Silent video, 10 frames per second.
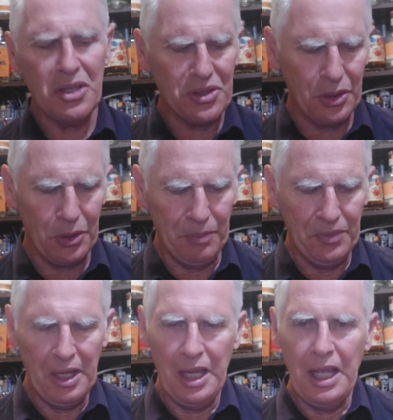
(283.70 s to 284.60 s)
So
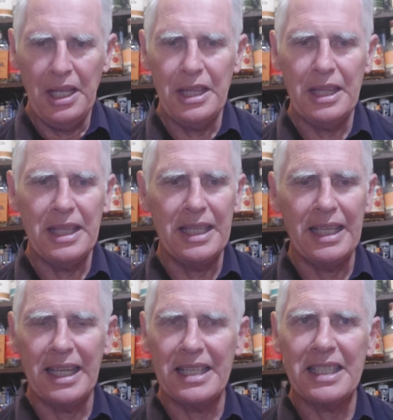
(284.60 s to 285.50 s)

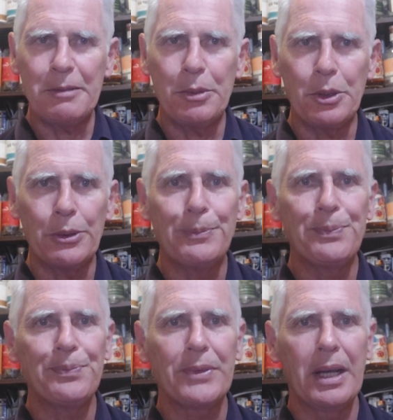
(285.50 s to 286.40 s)
the aniseed myrtle,
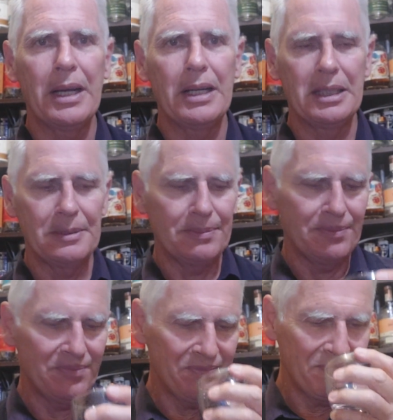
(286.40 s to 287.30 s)
I